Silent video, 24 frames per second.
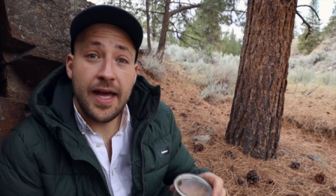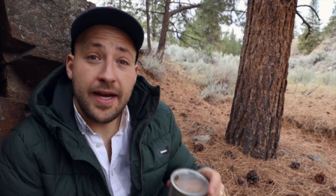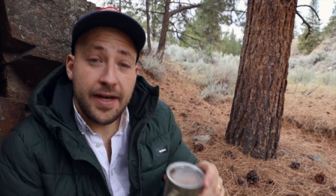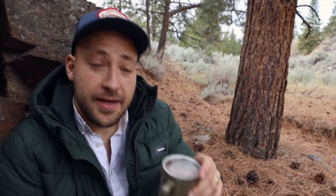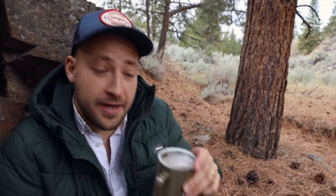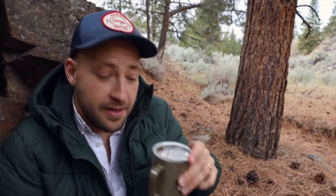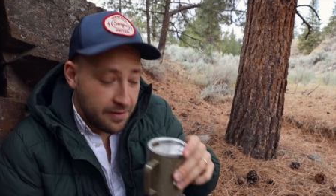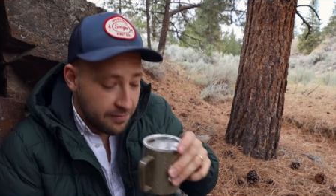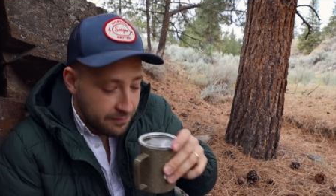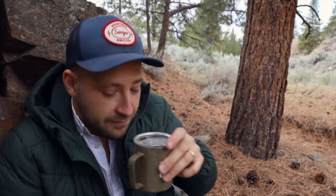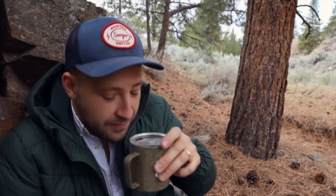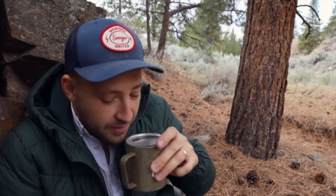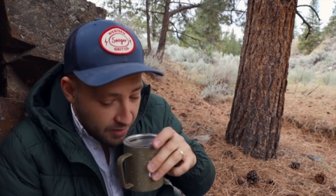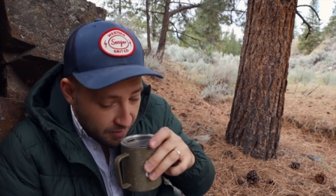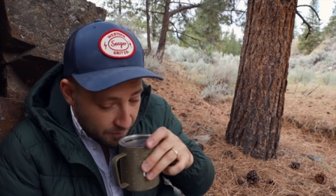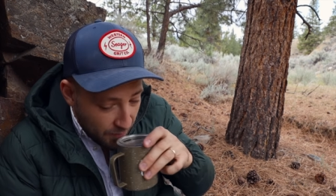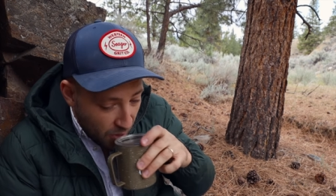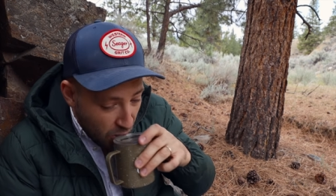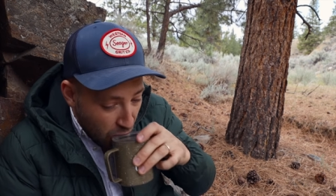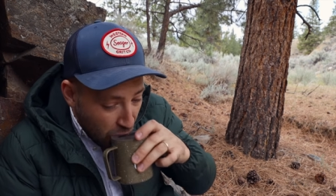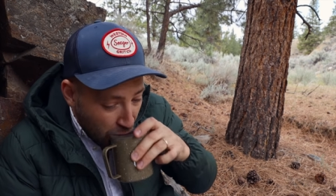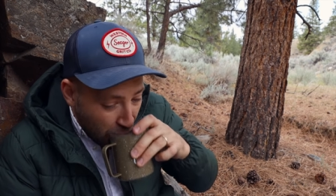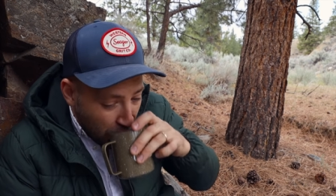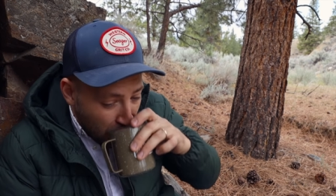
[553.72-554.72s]
Editing film.
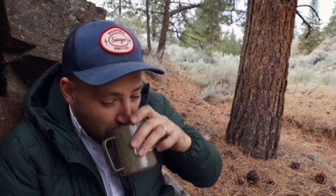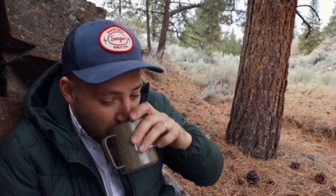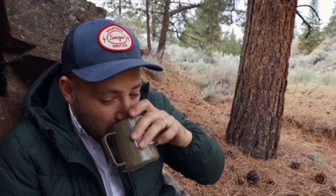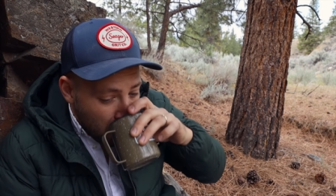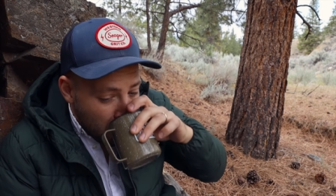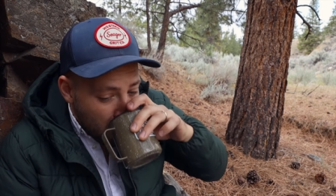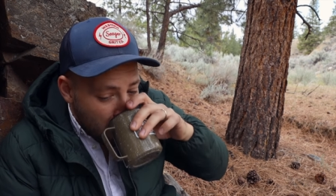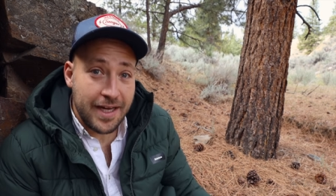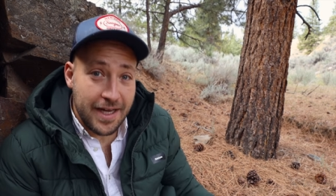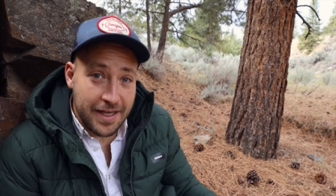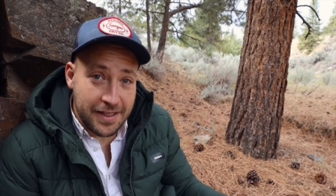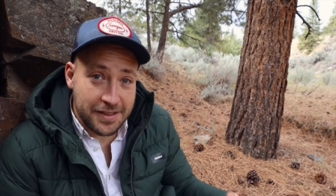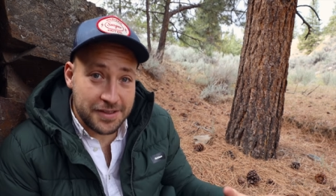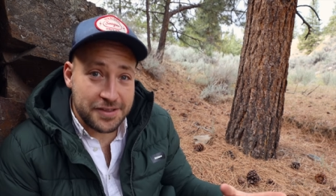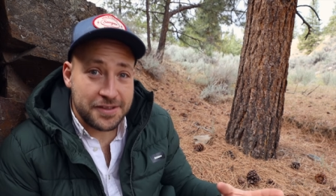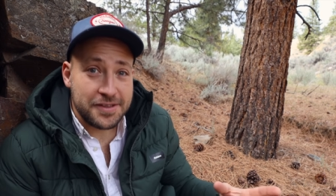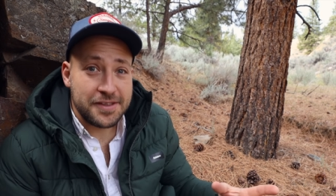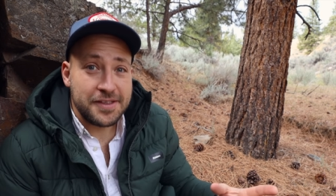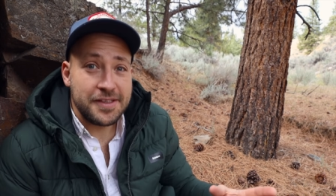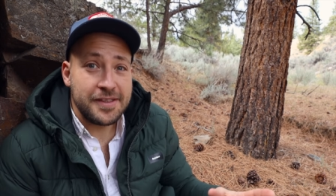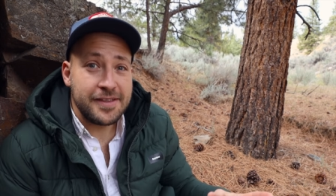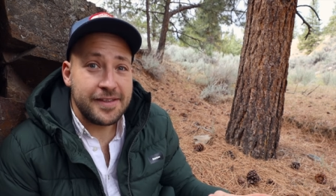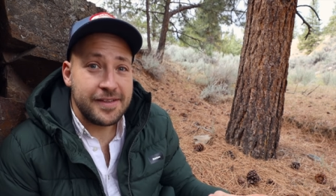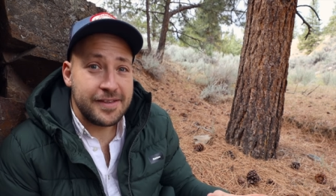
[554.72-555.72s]

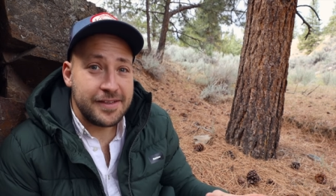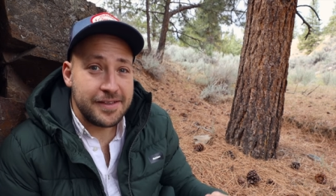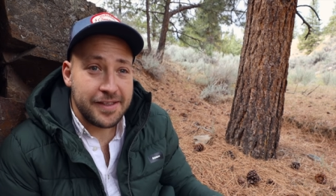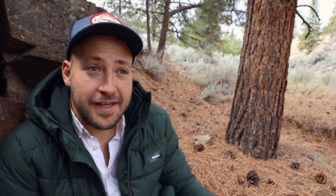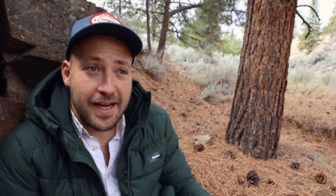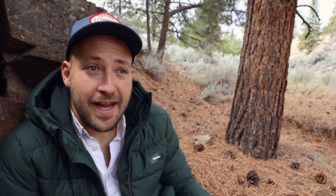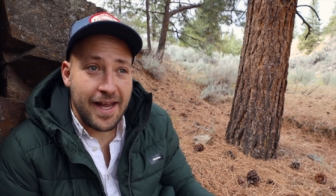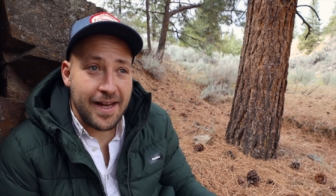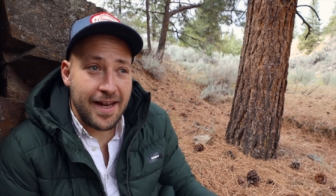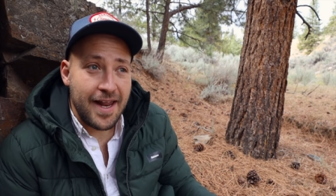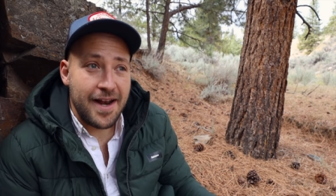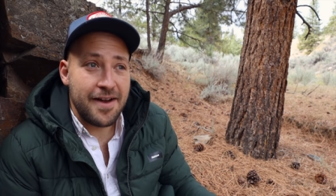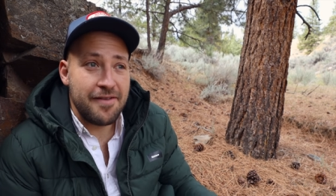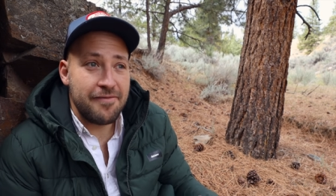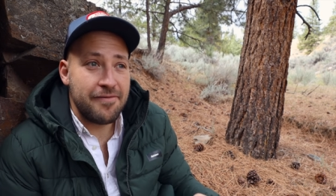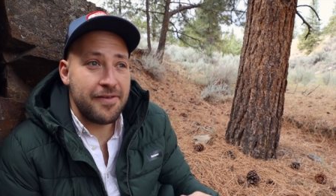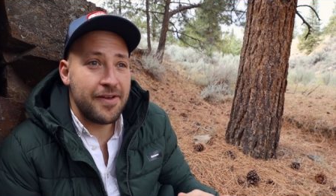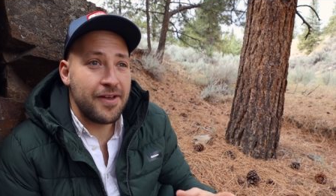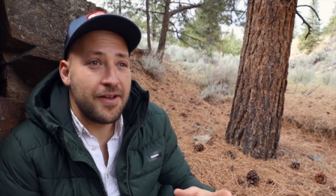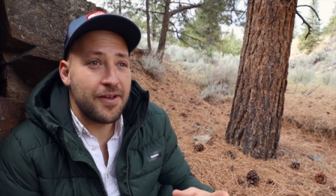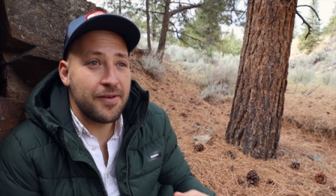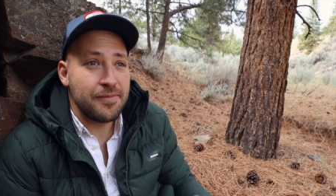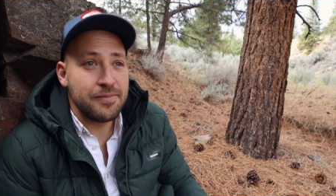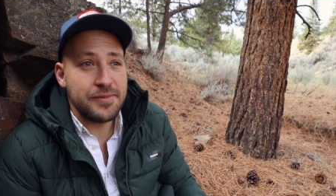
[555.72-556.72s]
Yes, you can edit
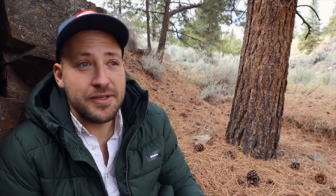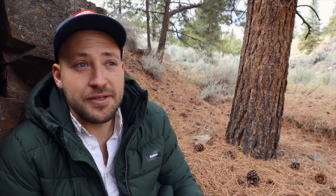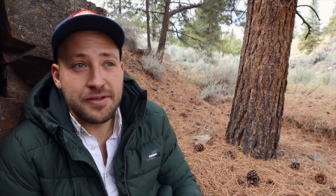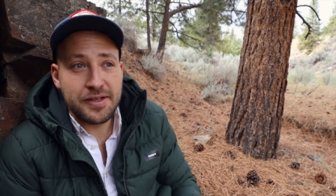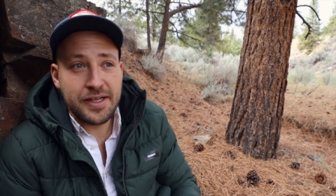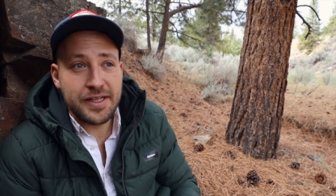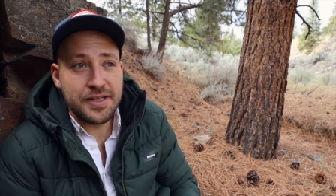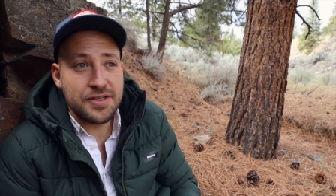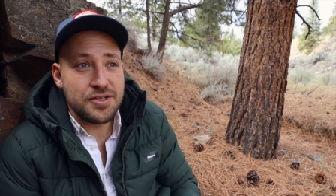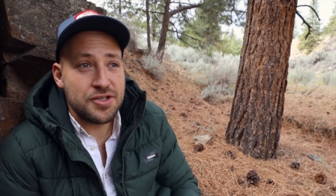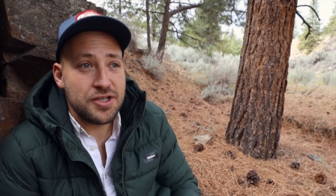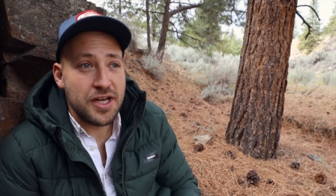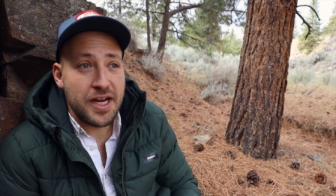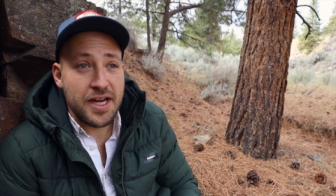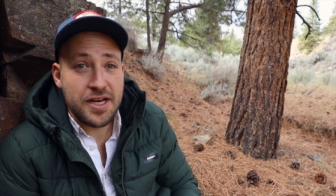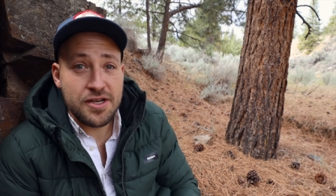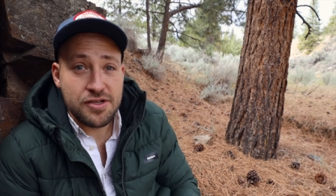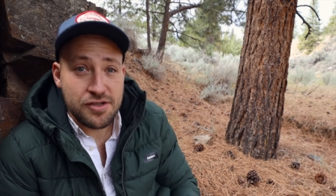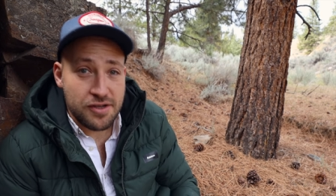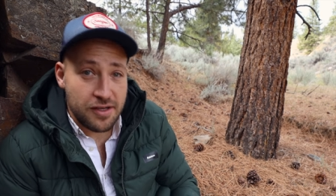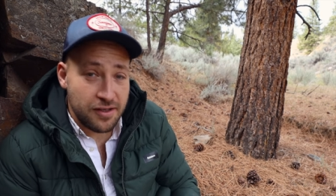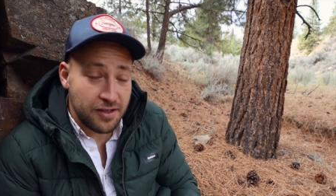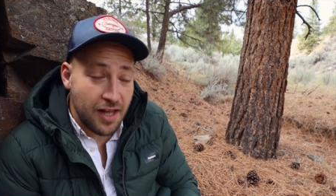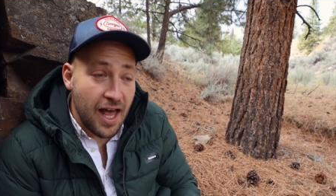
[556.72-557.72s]
film, you can
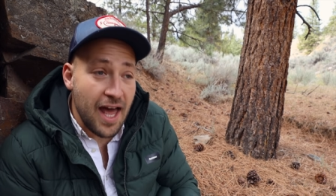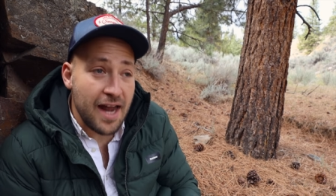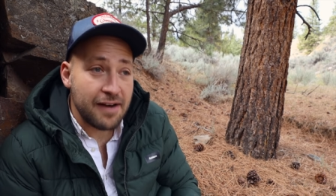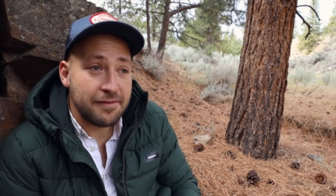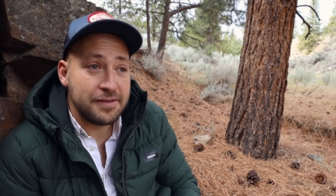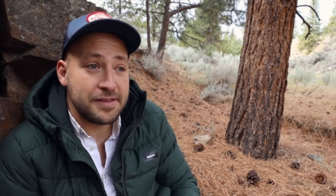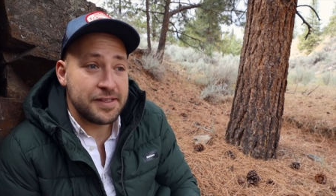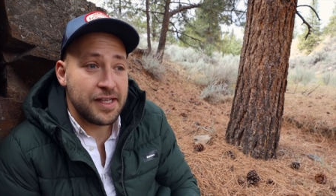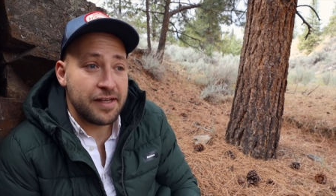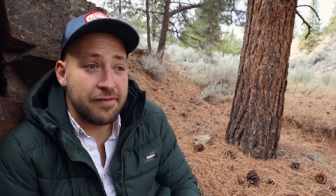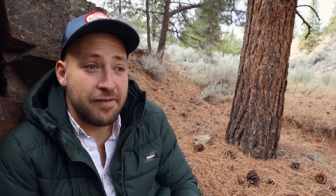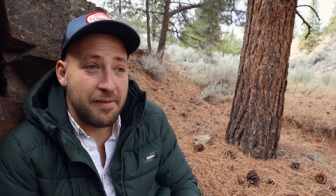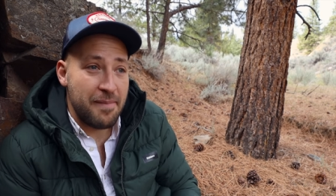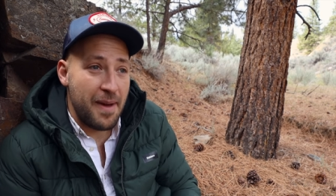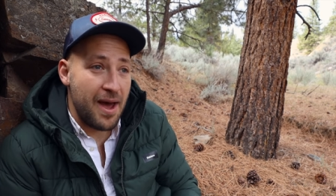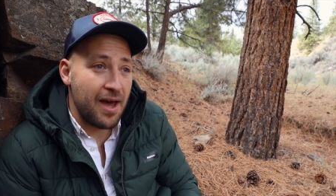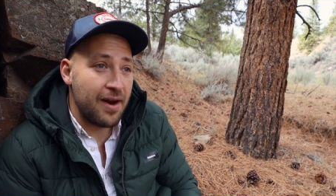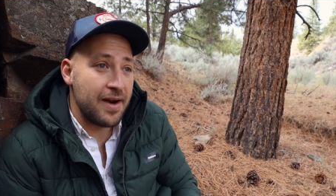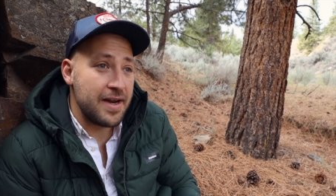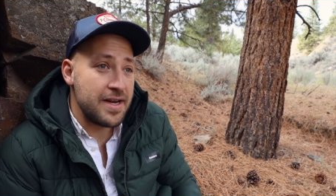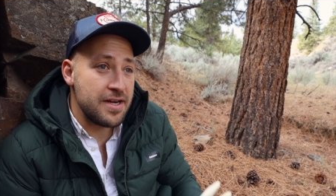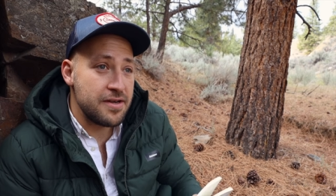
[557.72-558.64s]
change a lot of stuff about it.